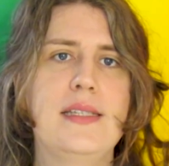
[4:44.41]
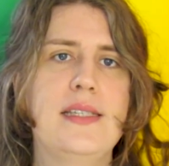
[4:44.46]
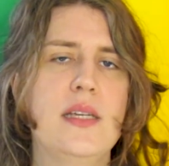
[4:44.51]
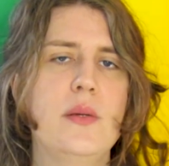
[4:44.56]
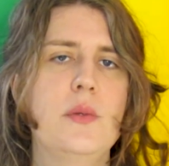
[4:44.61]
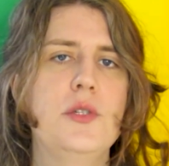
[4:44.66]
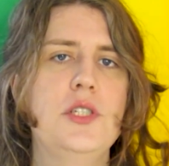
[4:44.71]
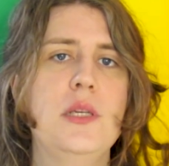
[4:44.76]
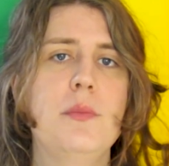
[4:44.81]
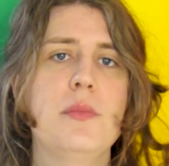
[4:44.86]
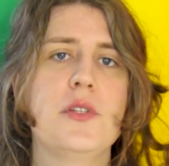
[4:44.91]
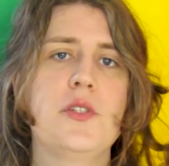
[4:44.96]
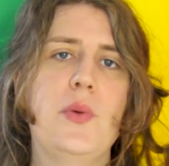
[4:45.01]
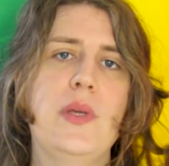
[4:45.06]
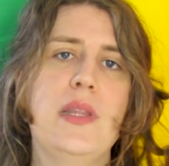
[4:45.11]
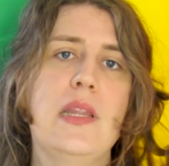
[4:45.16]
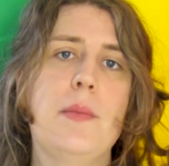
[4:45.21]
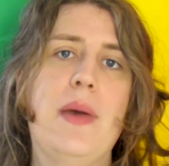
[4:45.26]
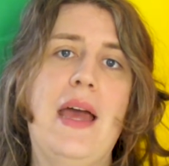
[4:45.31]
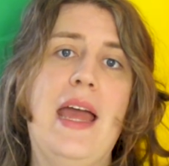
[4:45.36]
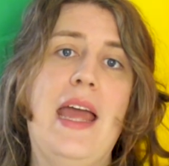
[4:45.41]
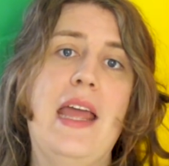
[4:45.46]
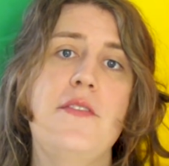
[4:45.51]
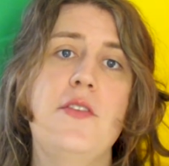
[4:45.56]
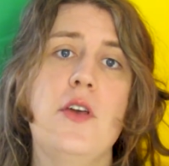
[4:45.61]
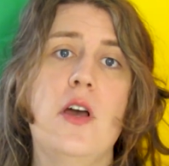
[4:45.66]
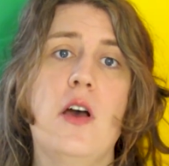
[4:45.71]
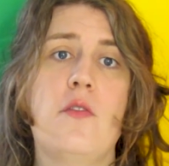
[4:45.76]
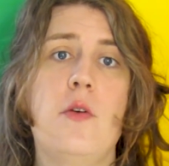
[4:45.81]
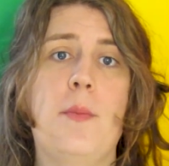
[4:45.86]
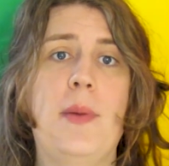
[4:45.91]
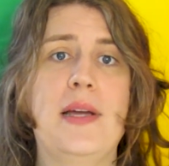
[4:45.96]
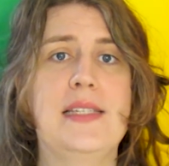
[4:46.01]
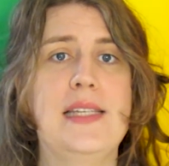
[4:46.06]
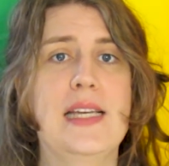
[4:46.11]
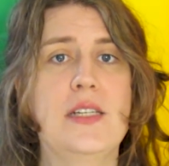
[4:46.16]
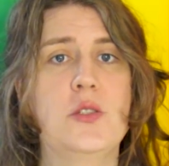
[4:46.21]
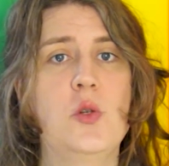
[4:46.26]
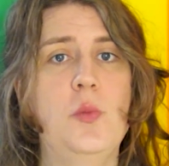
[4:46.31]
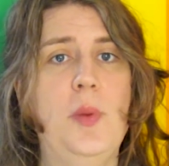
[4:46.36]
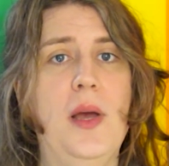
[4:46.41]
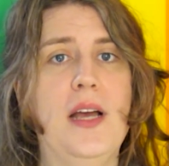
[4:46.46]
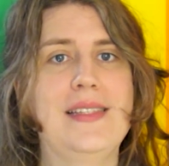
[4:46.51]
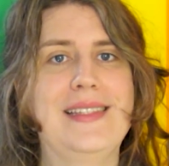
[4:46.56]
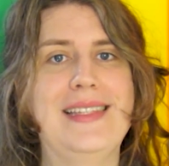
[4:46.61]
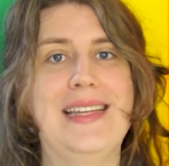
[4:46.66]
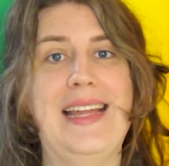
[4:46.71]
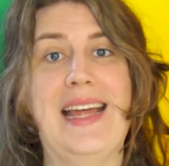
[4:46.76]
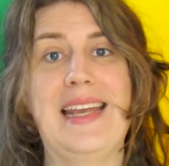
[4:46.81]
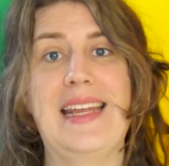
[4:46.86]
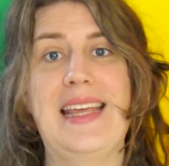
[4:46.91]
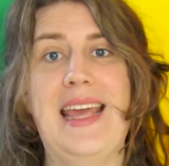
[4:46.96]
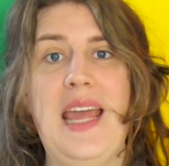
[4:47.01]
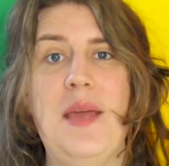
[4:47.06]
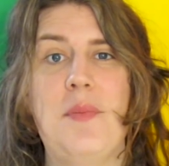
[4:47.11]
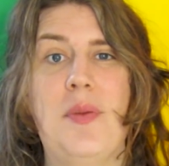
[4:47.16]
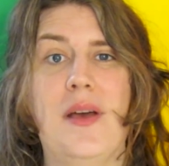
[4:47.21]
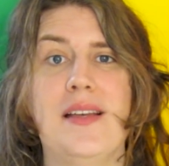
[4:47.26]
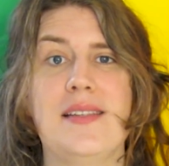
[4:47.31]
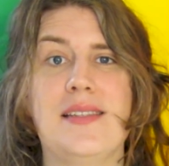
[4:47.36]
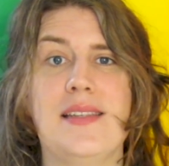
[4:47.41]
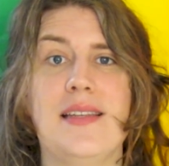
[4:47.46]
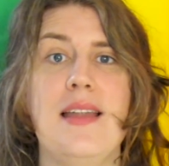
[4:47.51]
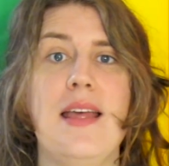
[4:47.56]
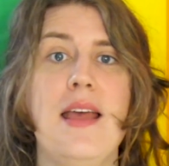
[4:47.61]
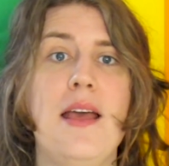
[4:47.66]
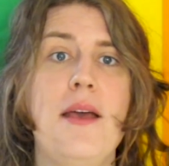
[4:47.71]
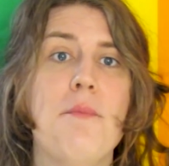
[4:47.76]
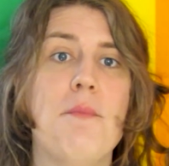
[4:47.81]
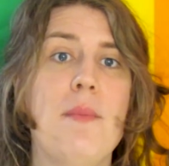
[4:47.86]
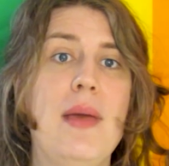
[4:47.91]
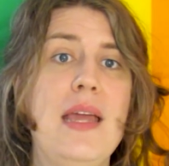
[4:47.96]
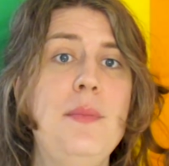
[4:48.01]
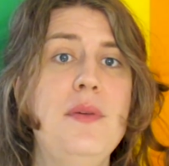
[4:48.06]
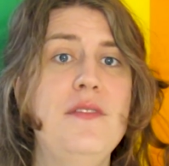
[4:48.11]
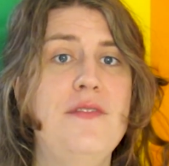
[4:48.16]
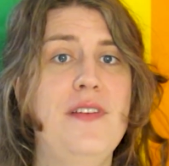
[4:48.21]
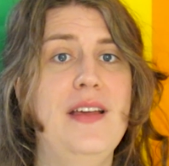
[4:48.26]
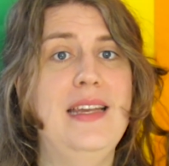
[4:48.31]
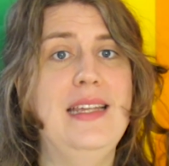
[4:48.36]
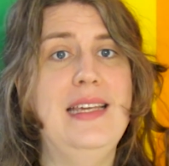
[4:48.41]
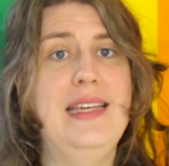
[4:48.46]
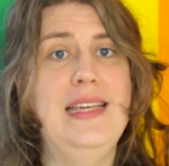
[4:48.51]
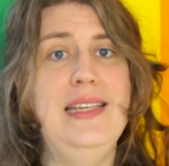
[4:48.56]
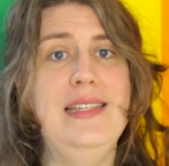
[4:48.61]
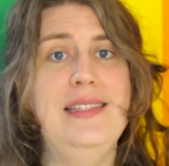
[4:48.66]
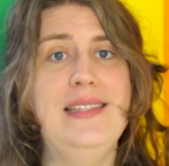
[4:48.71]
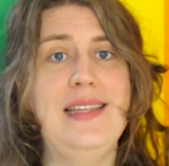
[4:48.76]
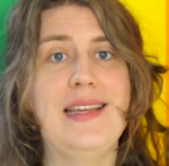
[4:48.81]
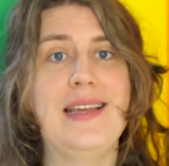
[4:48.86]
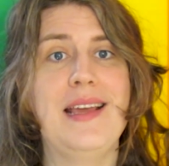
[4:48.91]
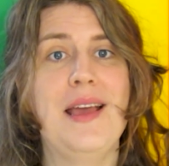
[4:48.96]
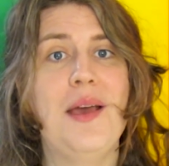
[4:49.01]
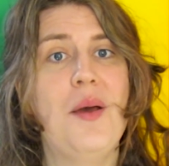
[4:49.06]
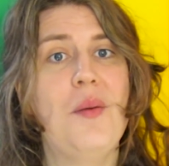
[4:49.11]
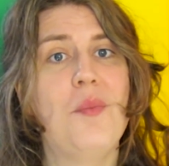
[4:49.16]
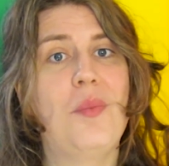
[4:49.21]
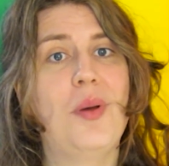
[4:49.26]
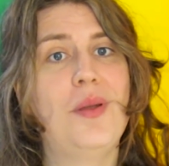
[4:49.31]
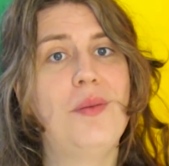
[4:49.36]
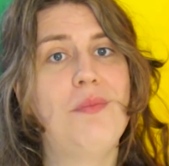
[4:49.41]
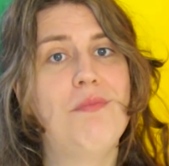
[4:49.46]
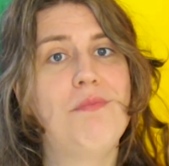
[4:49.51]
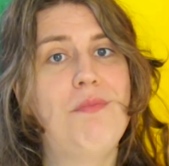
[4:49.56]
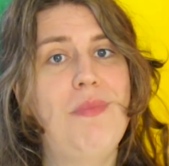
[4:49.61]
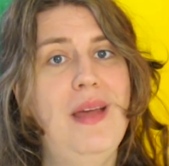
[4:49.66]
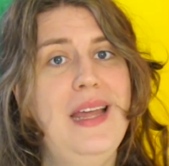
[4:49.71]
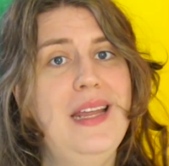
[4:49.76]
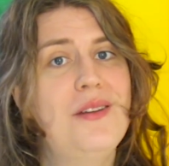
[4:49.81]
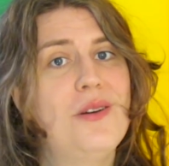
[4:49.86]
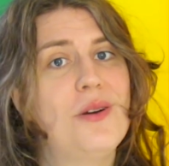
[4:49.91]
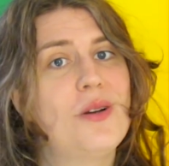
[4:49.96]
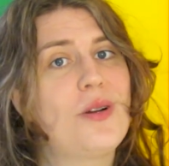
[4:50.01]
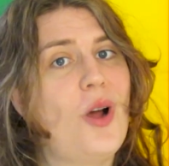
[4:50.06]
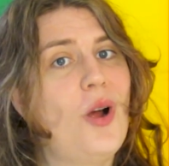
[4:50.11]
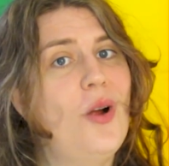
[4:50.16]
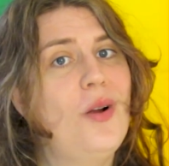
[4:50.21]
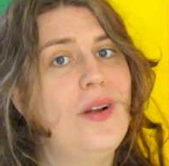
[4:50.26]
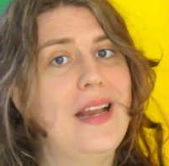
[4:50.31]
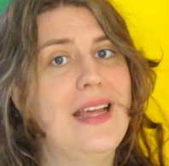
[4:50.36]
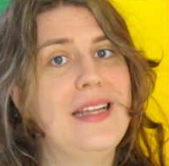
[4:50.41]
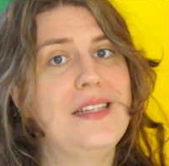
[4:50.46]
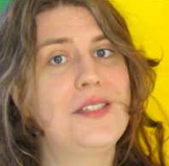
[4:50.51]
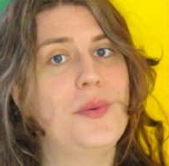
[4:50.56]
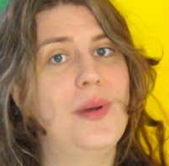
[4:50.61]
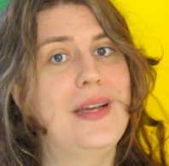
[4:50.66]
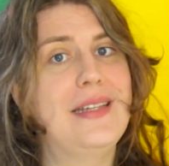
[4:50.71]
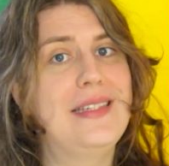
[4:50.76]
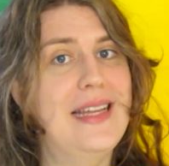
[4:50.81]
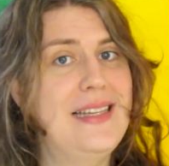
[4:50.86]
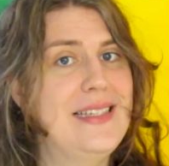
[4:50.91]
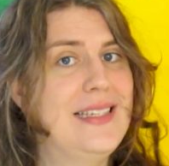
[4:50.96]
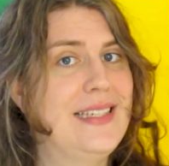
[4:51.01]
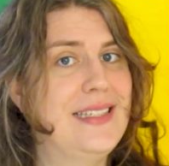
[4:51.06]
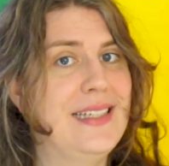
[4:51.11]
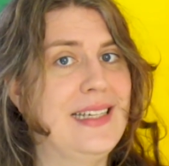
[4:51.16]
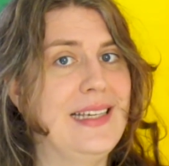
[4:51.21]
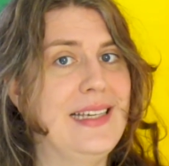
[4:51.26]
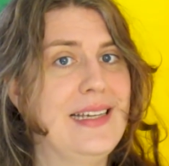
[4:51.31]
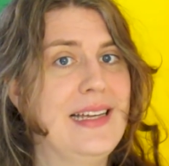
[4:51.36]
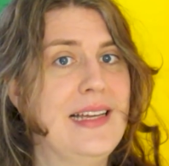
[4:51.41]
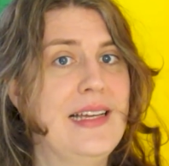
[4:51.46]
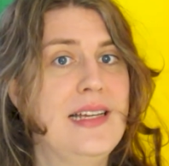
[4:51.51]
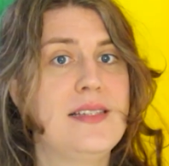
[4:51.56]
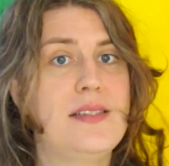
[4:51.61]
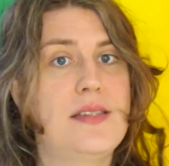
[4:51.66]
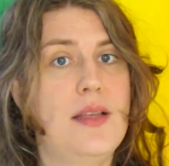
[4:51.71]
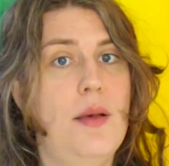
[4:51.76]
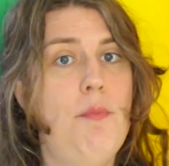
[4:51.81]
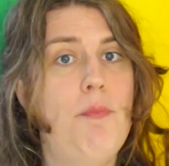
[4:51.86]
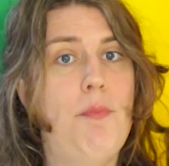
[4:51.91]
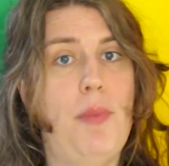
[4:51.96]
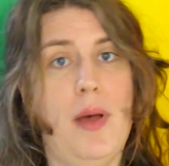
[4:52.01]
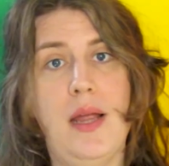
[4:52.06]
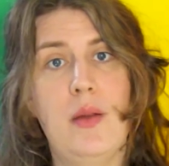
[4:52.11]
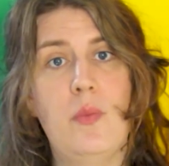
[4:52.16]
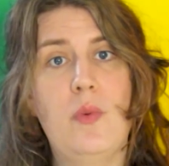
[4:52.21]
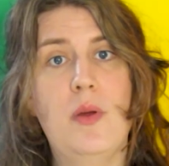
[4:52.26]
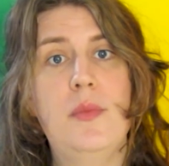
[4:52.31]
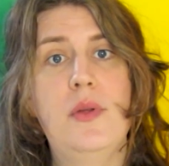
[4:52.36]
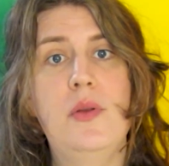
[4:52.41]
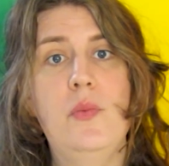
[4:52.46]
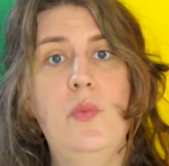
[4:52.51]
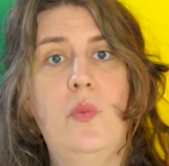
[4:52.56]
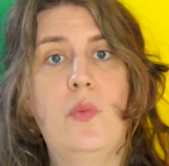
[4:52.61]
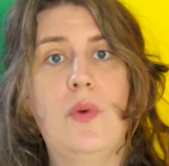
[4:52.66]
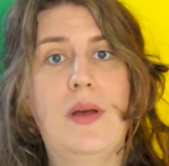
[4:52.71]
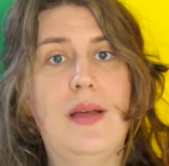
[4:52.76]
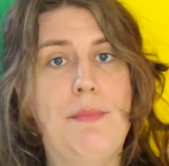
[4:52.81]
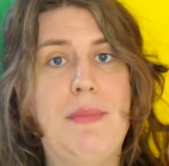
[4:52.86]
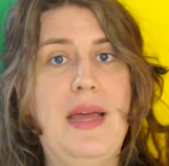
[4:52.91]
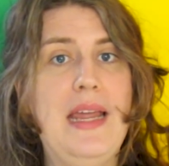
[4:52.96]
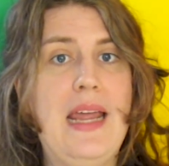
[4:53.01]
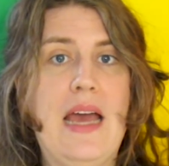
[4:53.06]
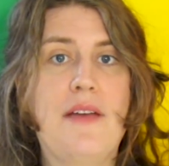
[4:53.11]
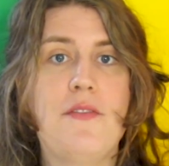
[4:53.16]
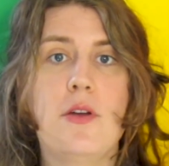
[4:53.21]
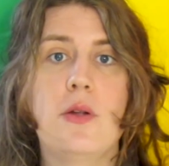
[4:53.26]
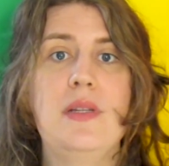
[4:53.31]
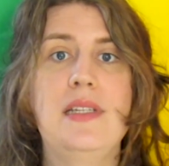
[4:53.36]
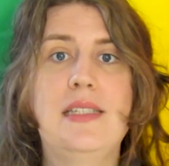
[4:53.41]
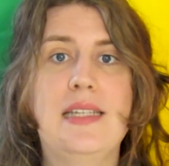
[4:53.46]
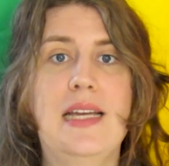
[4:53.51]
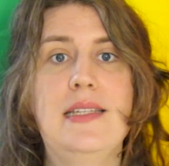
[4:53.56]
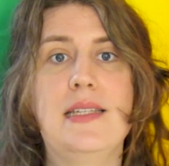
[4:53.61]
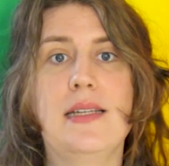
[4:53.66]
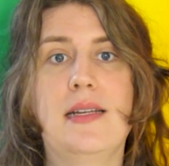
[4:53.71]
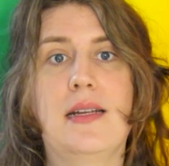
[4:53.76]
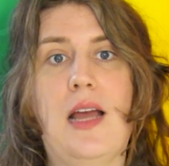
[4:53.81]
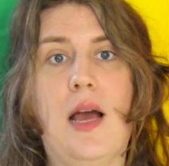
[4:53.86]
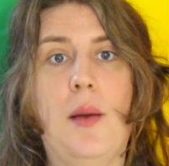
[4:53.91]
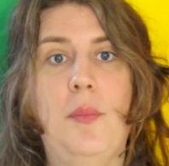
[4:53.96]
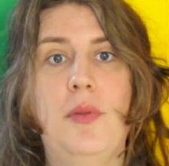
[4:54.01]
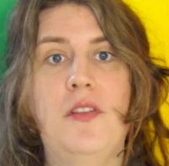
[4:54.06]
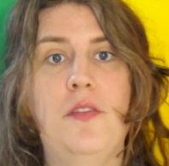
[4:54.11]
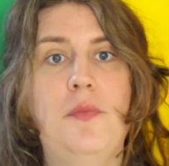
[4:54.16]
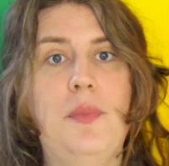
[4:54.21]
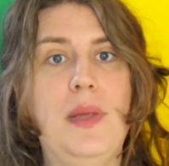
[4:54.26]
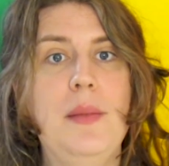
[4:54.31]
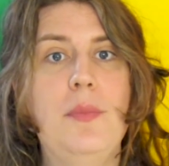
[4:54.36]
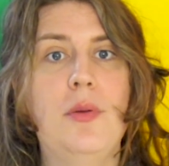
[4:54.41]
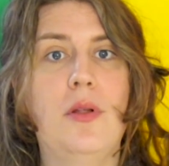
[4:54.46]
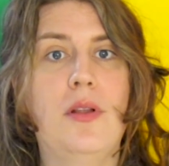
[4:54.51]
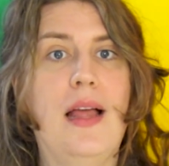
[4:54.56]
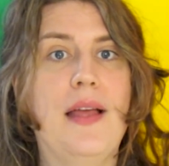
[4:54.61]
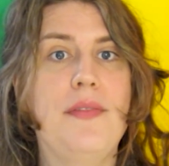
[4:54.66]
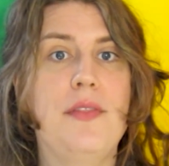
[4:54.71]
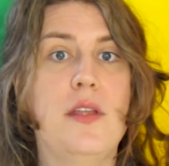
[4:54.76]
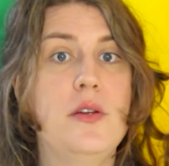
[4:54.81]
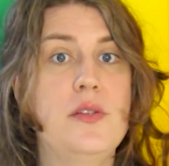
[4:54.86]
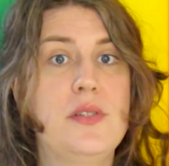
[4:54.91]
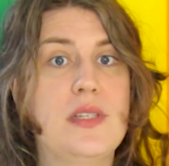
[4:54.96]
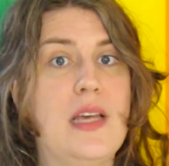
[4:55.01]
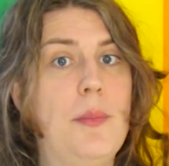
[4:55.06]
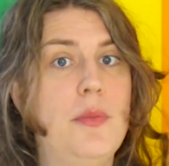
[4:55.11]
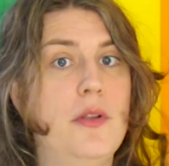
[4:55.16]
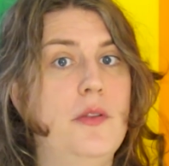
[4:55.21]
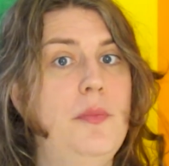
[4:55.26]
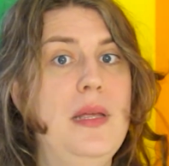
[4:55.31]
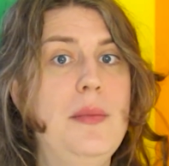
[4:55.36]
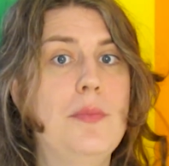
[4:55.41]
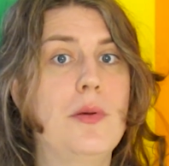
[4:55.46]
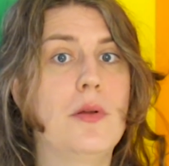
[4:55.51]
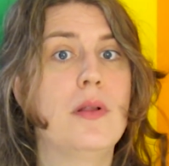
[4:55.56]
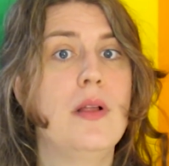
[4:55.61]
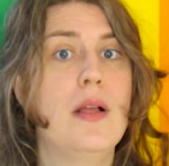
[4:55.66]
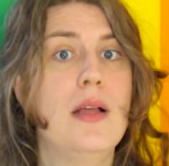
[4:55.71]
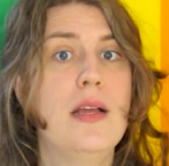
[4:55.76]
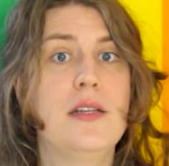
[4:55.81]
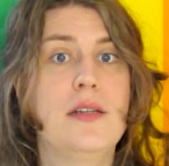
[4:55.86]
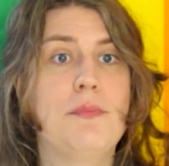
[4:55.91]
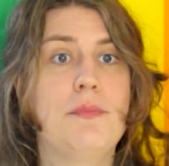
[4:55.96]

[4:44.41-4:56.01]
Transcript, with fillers: Distinguishing between the behavior of a bisexual person and a gay person may be fairly easy, but may not correlate to identity. Some bi women may have only dated a couple of people, and those couple of people